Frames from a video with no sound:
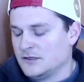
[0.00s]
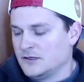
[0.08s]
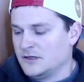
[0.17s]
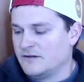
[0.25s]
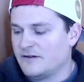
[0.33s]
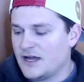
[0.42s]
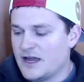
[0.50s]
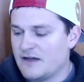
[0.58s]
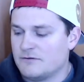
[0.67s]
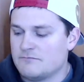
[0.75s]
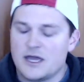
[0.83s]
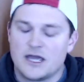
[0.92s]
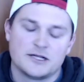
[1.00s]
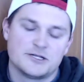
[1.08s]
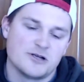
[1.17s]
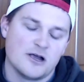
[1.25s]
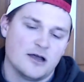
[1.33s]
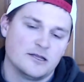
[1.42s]
a
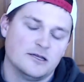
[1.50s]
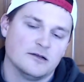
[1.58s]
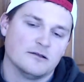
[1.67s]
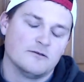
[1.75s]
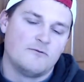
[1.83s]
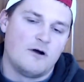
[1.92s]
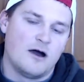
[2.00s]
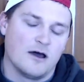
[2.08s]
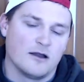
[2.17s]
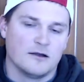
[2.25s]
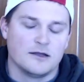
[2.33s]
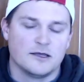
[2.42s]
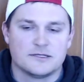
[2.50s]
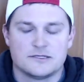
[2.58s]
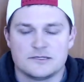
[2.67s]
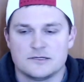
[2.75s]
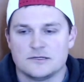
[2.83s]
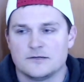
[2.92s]
Megatron here in the water and
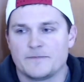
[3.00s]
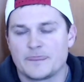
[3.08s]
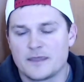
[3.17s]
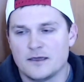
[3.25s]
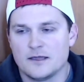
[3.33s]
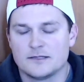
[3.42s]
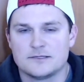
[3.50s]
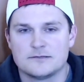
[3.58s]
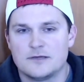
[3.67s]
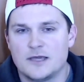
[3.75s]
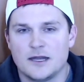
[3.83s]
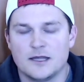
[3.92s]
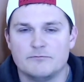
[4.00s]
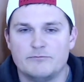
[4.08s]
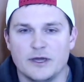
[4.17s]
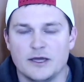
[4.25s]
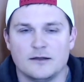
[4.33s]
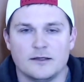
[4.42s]
it's getting
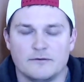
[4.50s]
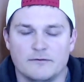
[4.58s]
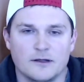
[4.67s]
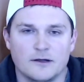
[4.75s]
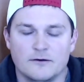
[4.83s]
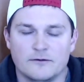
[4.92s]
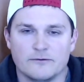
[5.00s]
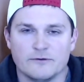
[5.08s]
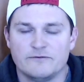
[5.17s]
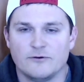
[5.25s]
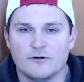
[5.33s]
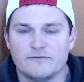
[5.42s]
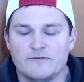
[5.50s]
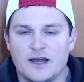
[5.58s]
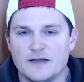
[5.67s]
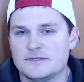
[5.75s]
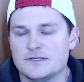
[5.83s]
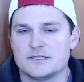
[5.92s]
bit, 3, 4,
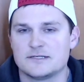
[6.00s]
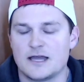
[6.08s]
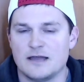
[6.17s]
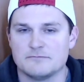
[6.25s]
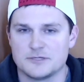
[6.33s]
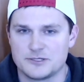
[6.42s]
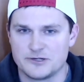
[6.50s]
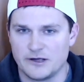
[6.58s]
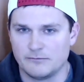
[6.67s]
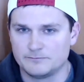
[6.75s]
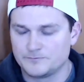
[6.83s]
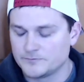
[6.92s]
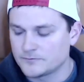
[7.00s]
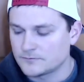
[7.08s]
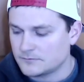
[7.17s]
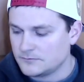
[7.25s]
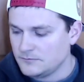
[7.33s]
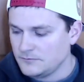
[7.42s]
5, 6 times a trip,
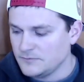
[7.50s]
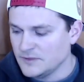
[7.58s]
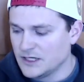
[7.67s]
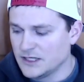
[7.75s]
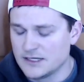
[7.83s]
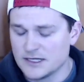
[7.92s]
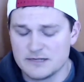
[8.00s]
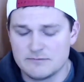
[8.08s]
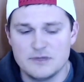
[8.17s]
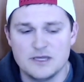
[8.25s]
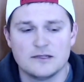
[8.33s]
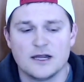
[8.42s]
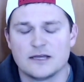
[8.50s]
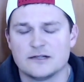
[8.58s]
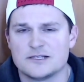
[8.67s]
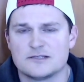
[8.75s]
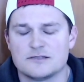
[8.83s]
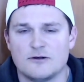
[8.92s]
it doesn't mean that I can
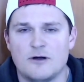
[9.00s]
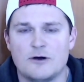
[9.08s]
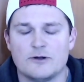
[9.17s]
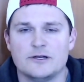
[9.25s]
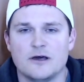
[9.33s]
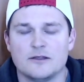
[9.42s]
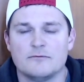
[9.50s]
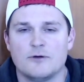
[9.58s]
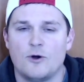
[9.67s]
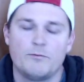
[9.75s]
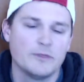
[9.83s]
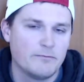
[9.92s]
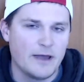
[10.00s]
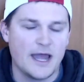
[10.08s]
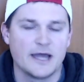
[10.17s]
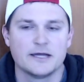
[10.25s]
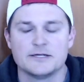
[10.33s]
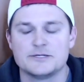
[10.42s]
just throw out open the
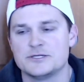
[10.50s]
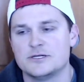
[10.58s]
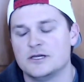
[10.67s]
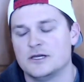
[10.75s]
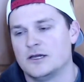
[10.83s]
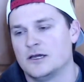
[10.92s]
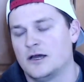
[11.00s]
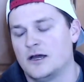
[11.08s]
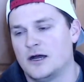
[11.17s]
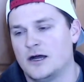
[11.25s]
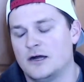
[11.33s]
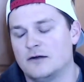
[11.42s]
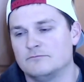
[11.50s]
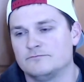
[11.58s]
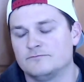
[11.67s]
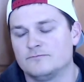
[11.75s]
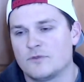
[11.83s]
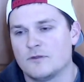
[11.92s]
package, open
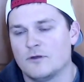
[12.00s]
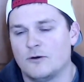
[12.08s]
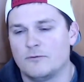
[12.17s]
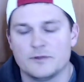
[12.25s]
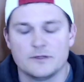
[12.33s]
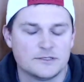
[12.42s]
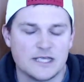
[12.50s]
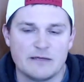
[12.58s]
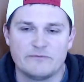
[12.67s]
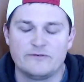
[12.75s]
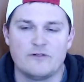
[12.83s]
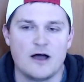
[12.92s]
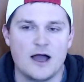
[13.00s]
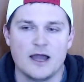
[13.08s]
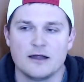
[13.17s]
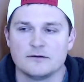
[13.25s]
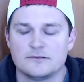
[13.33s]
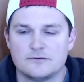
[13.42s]
the same
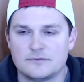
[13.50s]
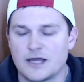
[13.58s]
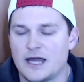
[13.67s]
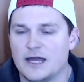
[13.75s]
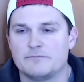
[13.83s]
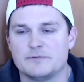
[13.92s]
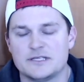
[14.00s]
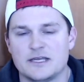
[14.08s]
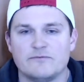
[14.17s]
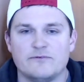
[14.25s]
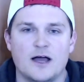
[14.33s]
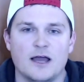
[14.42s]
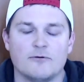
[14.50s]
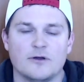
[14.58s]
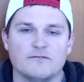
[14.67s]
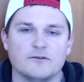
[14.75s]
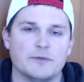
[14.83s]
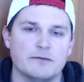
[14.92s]
fly or tie up the same fly,
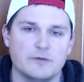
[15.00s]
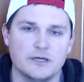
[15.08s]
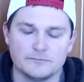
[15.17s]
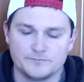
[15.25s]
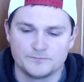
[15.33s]
whatever it may be,